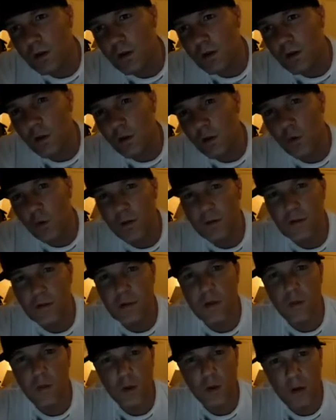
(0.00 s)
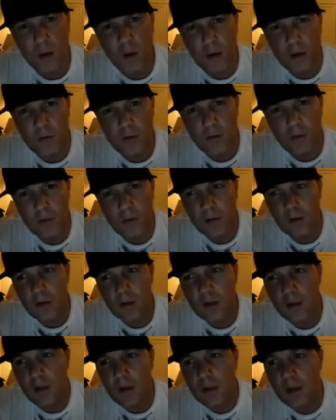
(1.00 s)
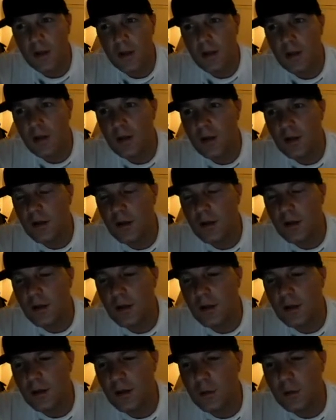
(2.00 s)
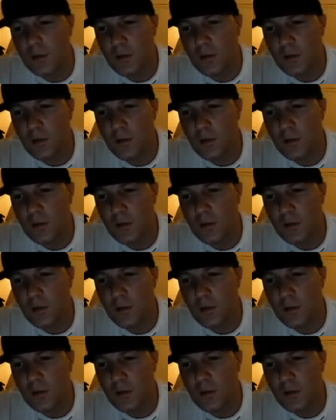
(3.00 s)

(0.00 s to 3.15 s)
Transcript: UFC 100. Uh, we're